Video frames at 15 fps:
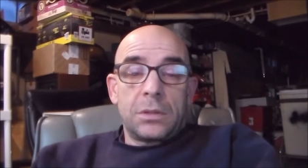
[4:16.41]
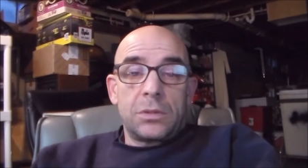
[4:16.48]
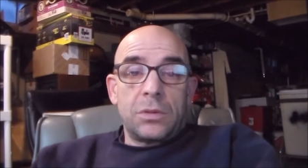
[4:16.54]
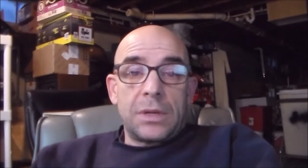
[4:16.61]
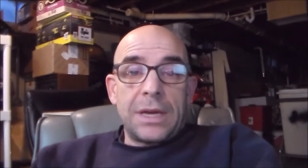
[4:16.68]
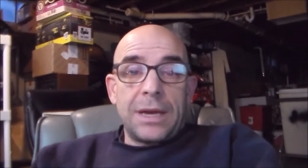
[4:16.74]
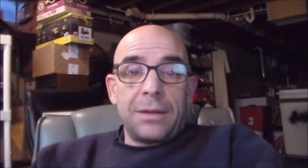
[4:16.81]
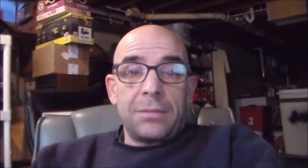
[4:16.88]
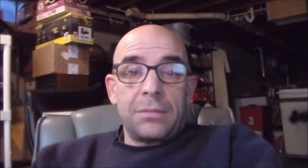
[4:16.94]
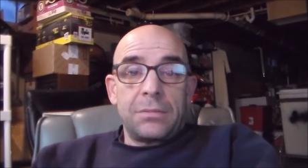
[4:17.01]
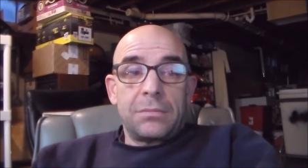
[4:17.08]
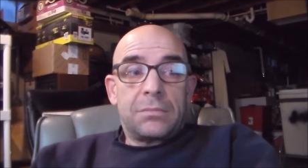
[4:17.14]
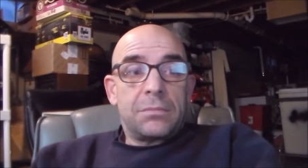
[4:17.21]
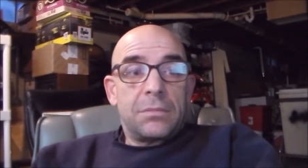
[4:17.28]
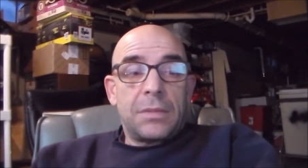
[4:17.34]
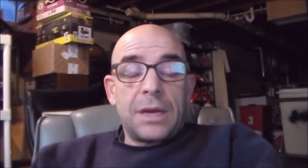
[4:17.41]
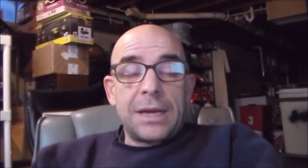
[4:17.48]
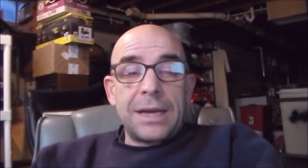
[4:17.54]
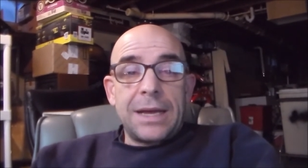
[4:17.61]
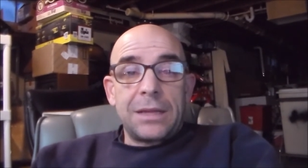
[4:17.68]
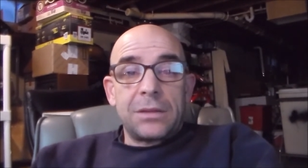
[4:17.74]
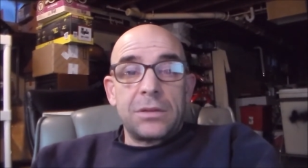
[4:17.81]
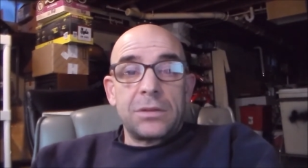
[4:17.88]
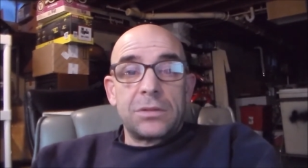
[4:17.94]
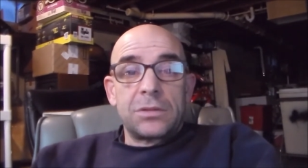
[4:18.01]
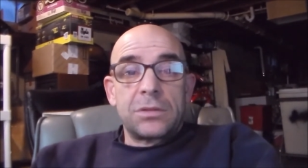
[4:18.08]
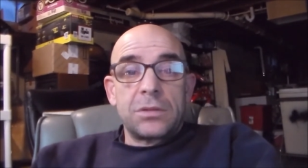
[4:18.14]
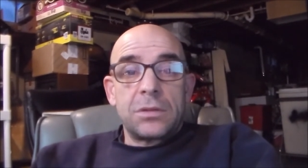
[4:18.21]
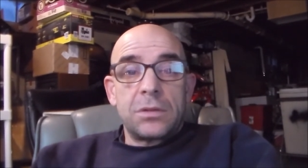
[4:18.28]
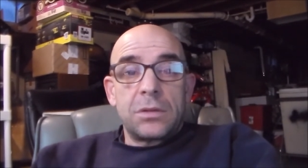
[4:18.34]
So I got I got
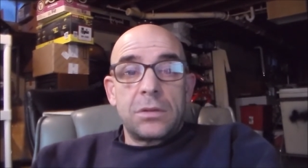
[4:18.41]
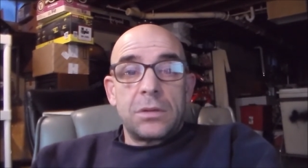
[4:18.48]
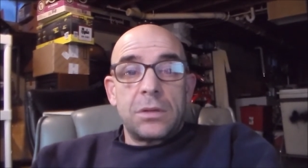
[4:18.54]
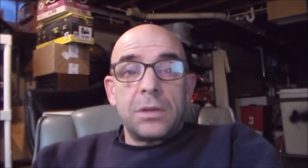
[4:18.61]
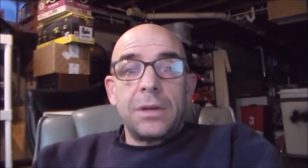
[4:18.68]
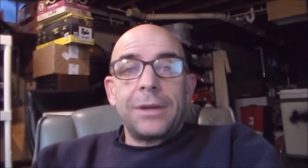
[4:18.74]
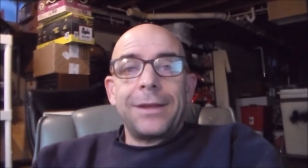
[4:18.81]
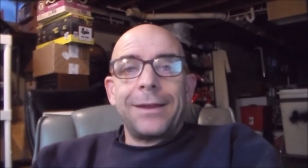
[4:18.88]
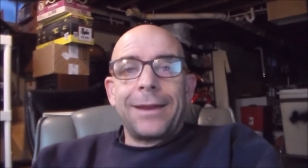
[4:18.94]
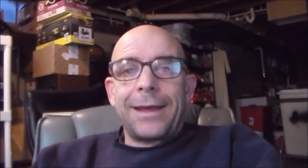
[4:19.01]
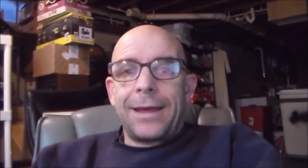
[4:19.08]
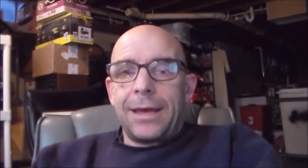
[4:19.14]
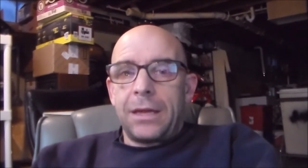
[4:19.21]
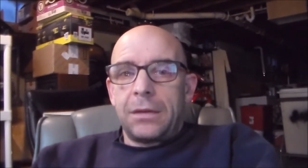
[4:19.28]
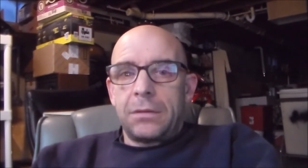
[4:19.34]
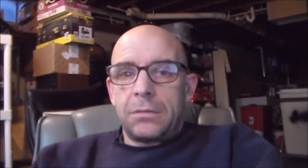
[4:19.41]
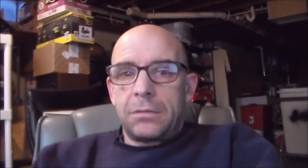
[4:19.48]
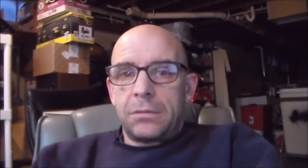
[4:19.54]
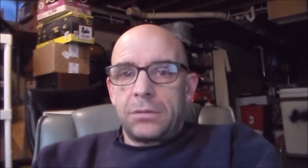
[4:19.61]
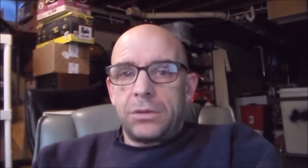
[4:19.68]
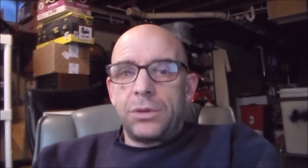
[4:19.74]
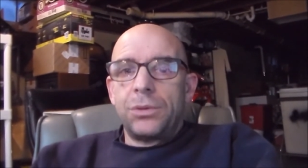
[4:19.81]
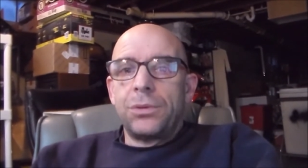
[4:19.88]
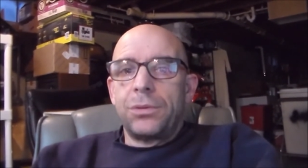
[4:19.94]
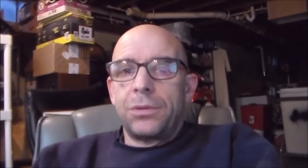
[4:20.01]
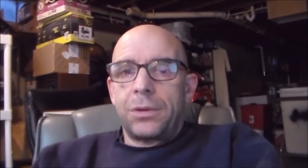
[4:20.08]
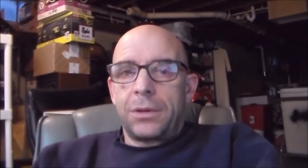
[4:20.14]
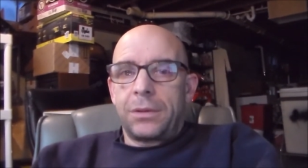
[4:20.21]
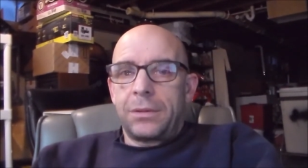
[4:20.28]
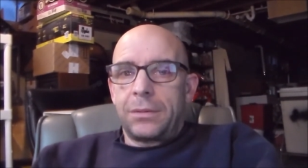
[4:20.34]
this knit hat
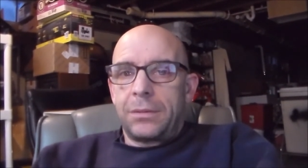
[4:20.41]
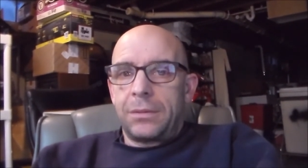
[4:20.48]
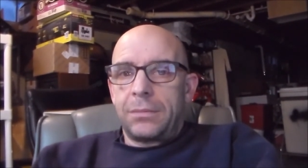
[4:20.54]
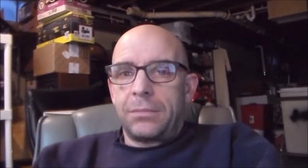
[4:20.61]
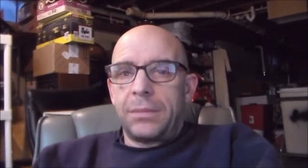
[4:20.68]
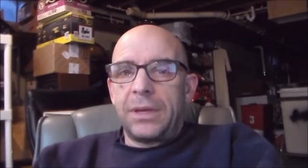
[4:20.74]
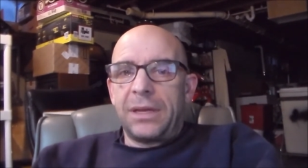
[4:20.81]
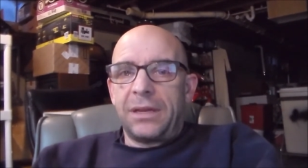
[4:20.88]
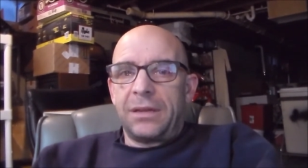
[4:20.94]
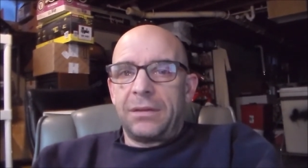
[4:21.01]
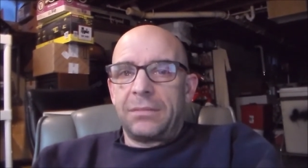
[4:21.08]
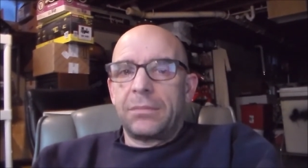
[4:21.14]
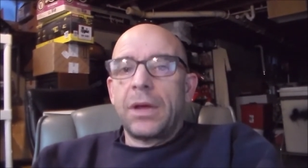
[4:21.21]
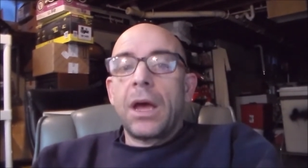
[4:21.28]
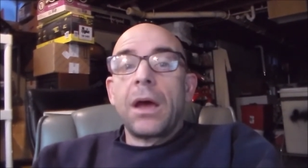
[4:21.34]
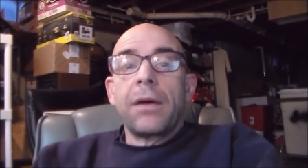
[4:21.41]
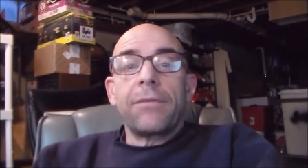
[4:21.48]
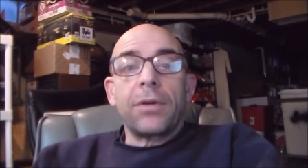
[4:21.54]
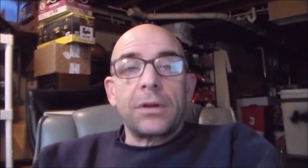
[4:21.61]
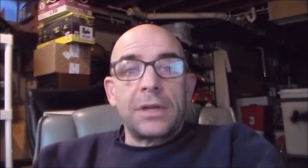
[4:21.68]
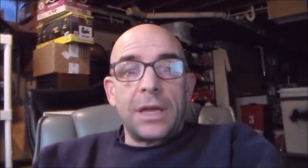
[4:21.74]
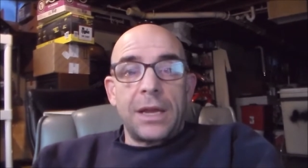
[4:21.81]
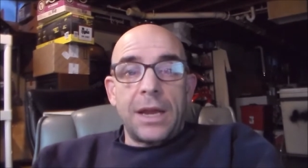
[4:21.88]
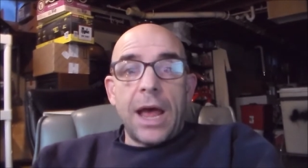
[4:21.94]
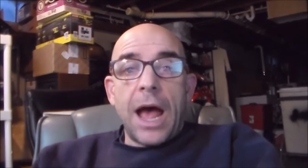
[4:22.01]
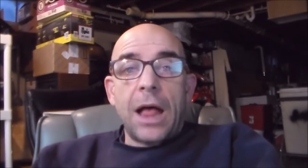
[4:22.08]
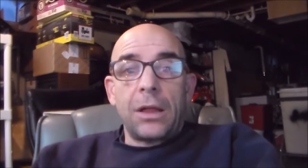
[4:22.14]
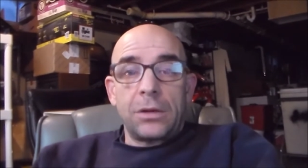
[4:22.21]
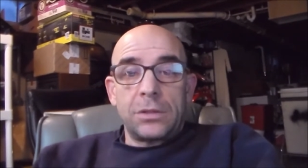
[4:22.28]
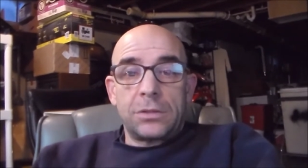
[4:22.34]
toque beanie for $10,
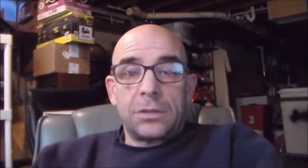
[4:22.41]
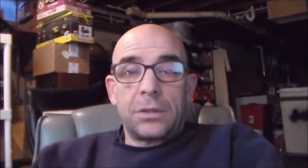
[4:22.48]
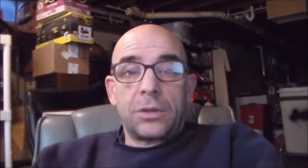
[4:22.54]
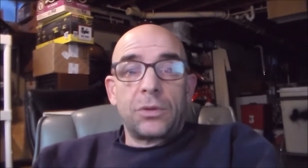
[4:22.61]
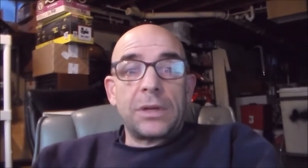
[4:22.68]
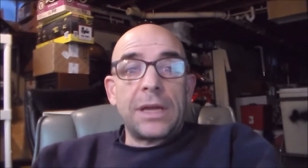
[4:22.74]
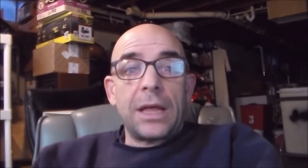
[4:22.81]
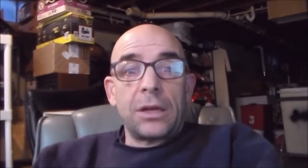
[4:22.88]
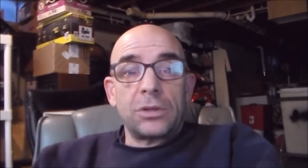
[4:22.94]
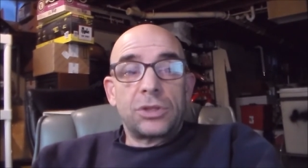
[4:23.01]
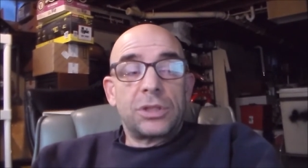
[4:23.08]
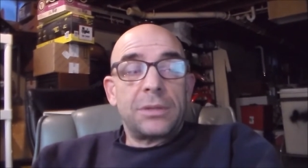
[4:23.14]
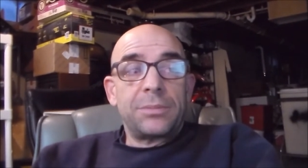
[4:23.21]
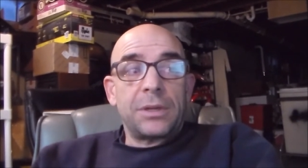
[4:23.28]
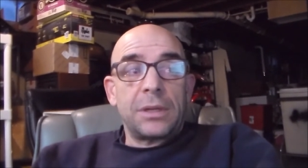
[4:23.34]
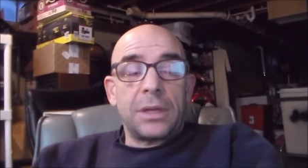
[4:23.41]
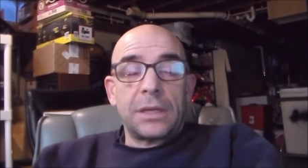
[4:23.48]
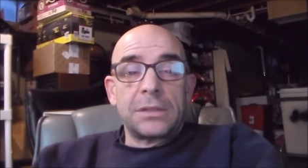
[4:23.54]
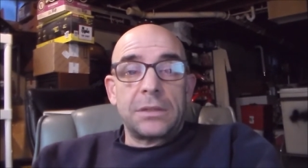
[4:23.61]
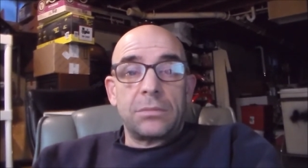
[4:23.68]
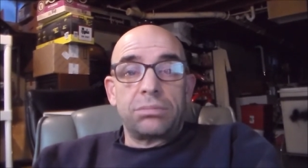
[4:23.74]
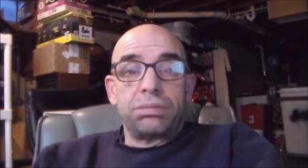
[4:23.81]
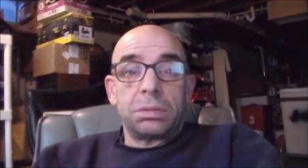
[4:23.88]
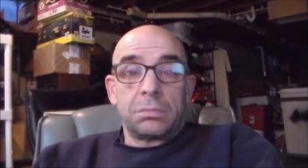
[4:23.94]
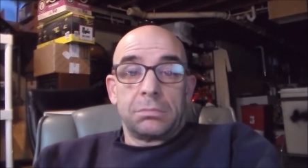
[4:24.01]
$3 shipping. I said,